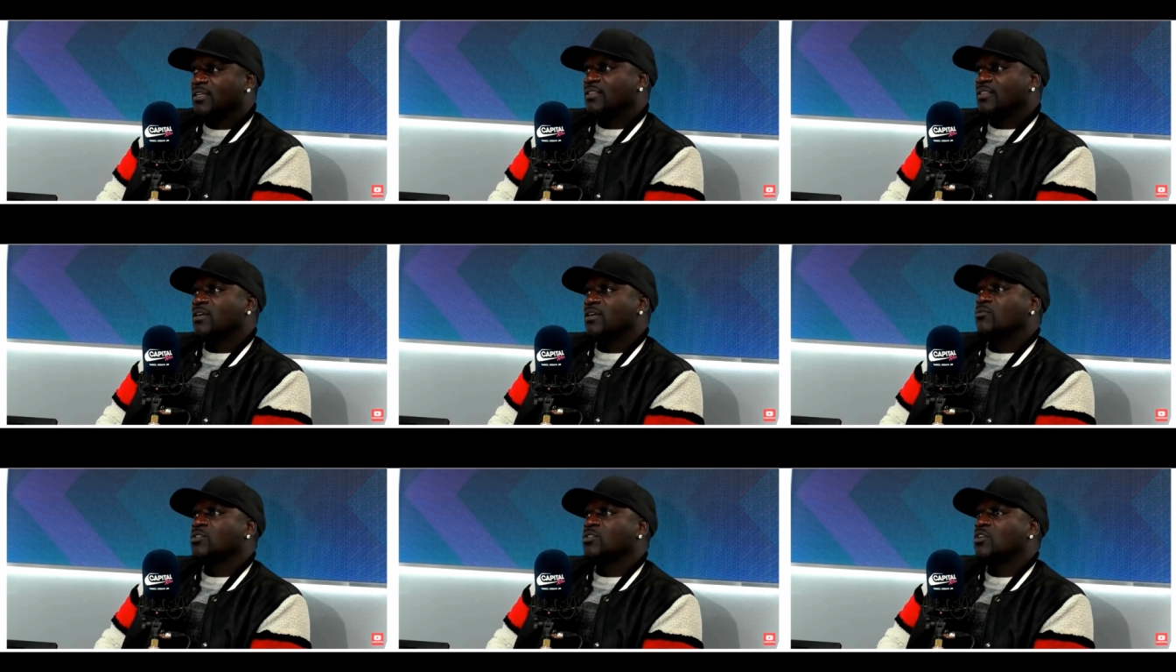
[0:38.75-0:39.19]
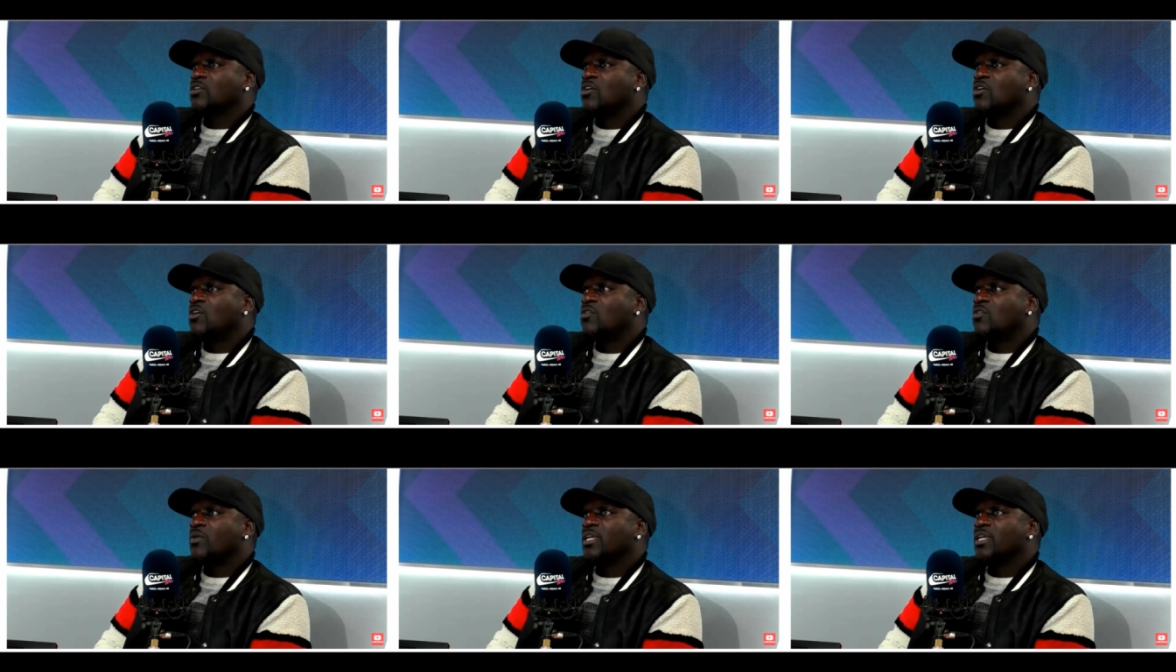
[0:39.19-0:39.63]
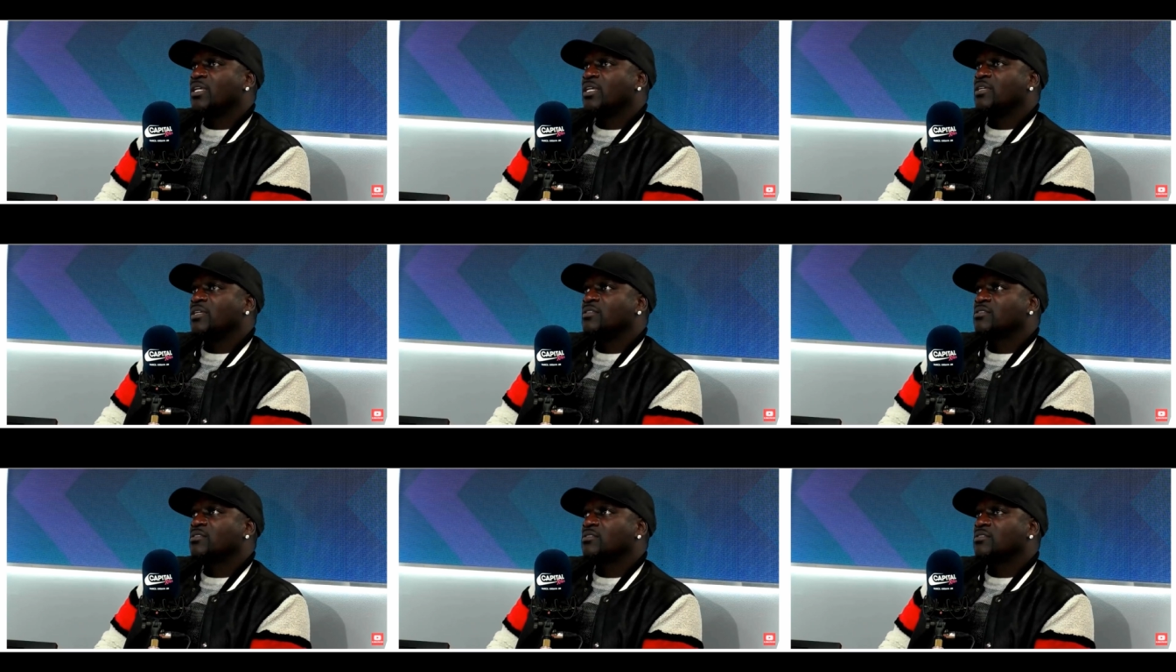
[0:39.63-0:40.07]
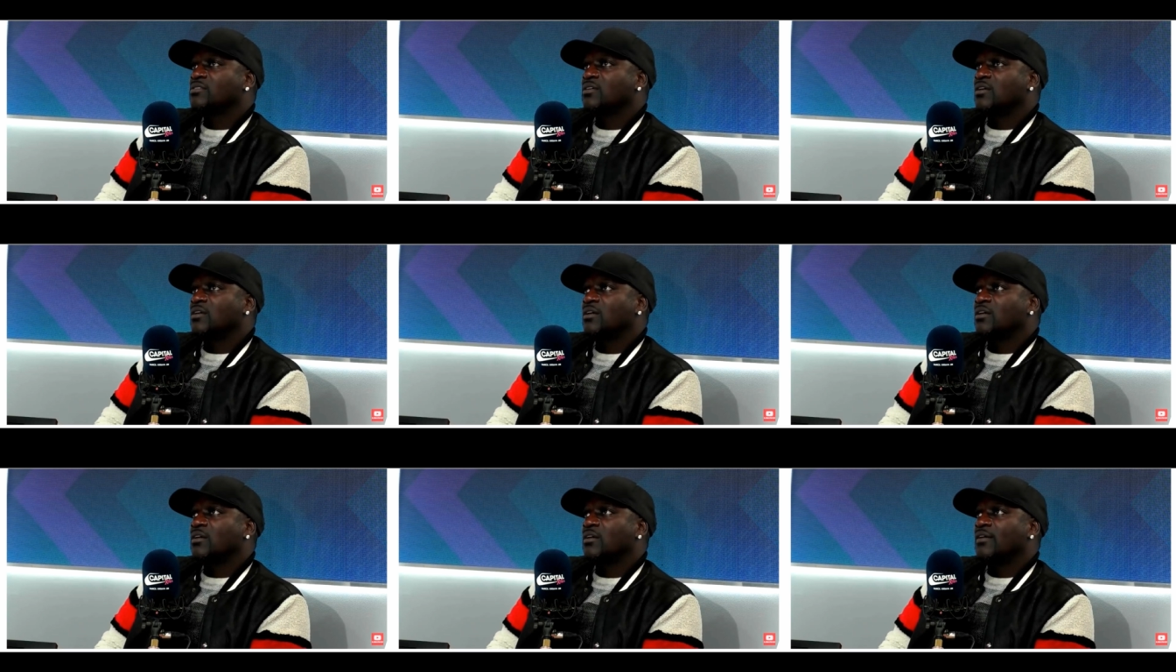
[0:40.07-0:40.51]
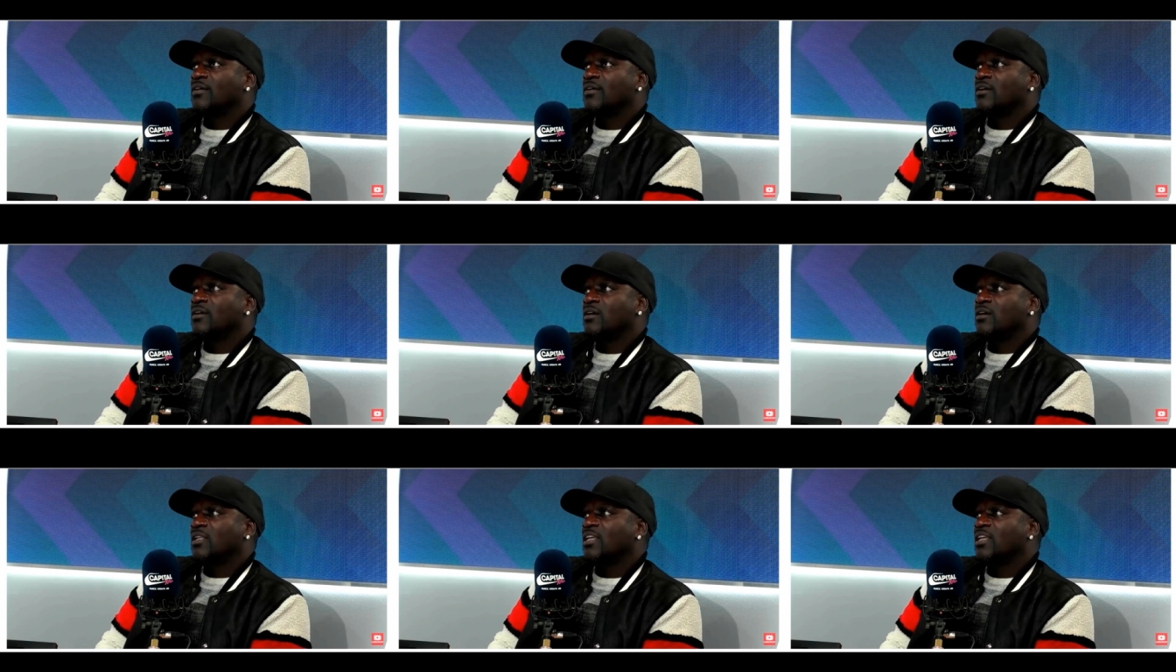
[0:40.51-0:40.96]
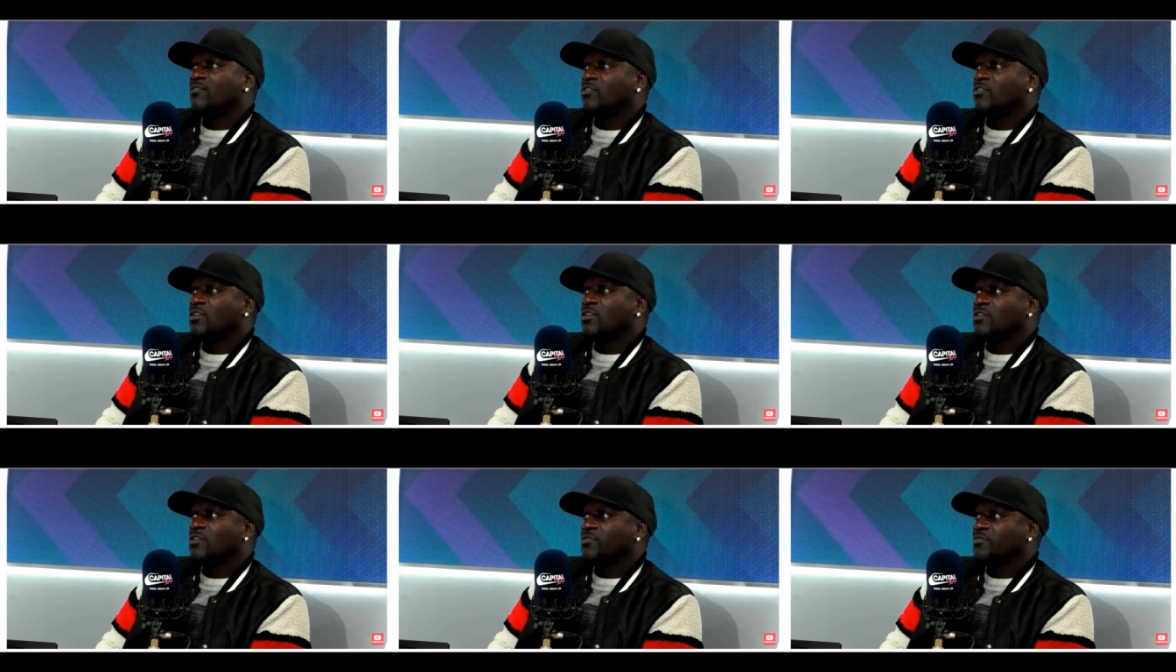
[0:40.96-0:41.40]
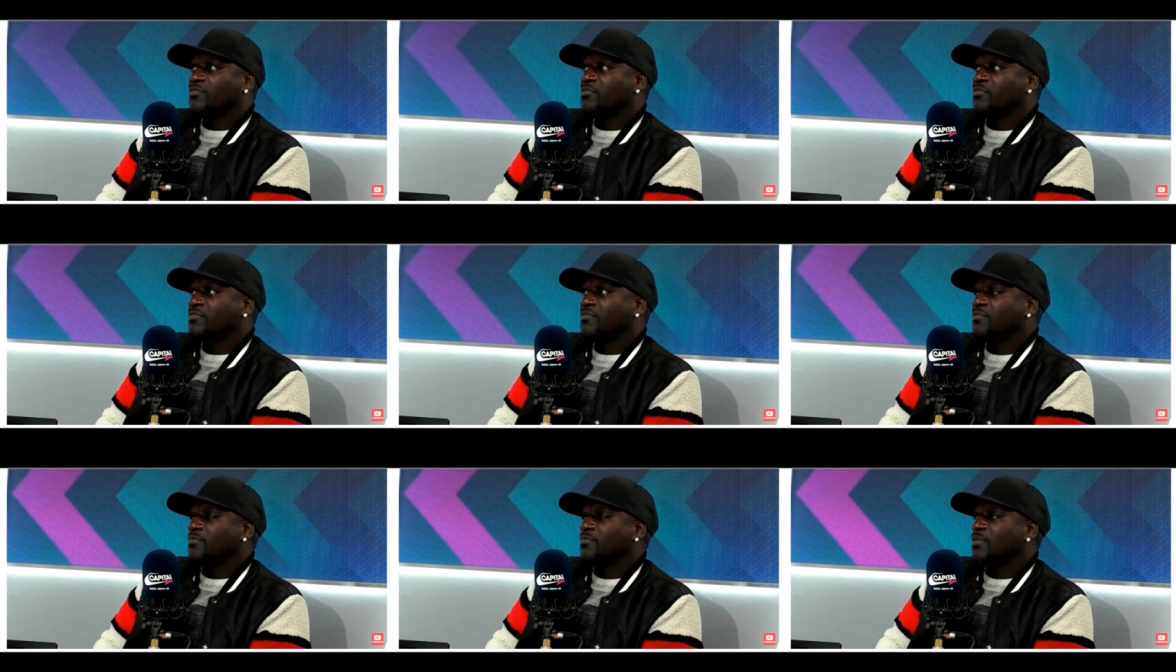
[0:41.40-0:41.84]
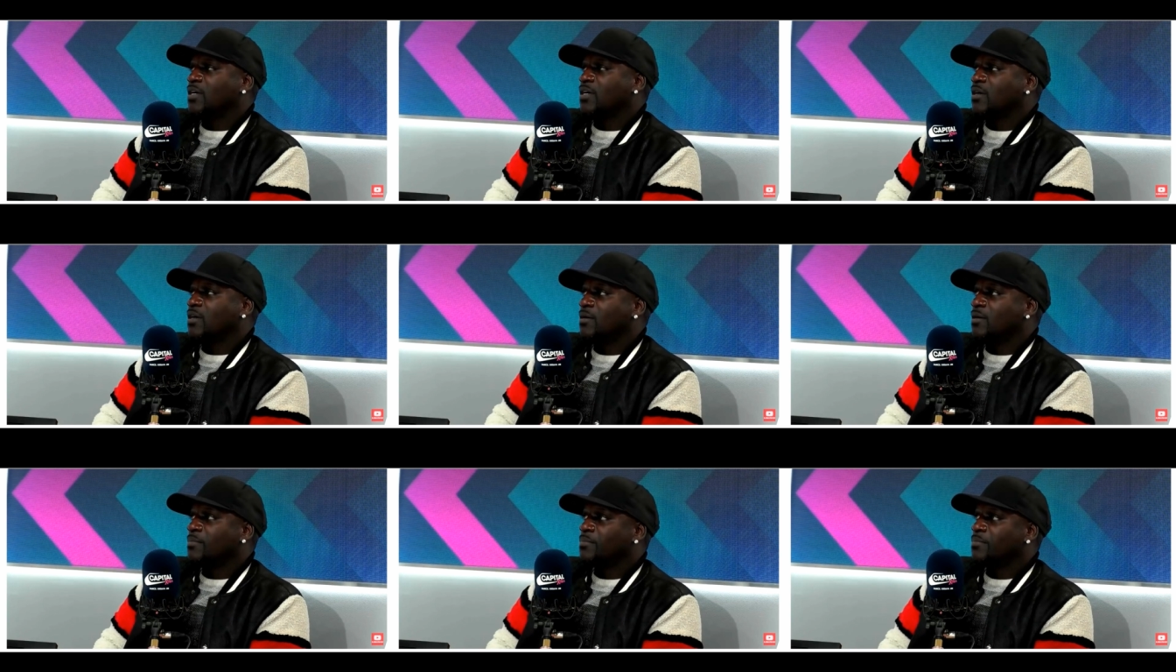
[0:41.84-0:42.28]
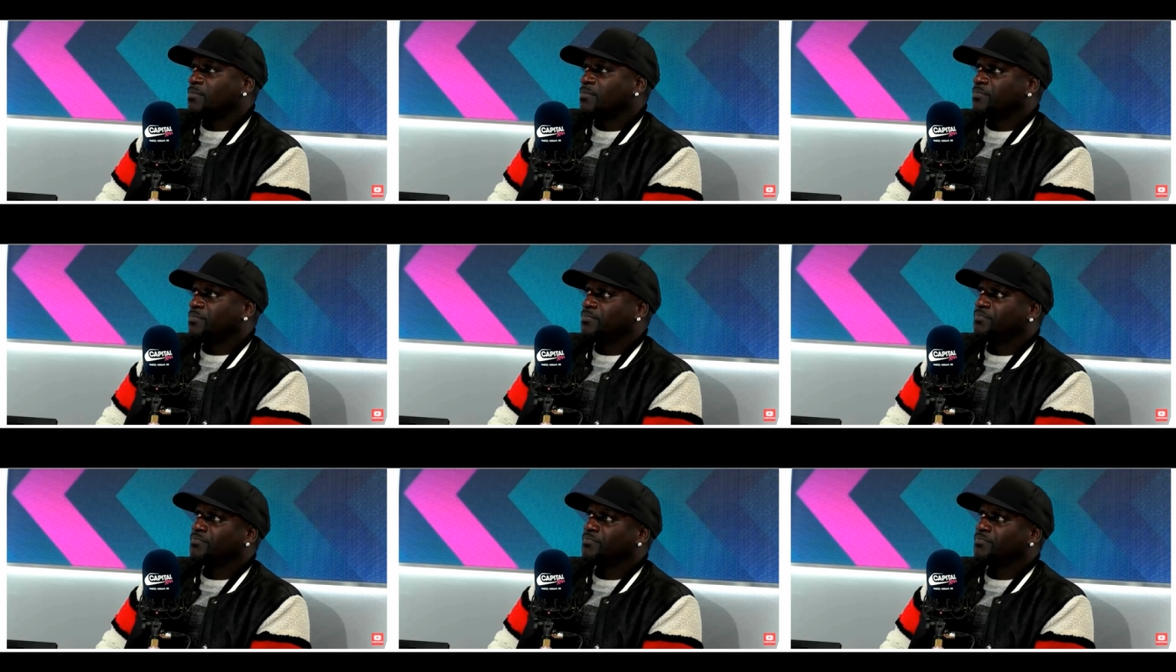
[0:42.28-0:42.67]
There was always a level of um,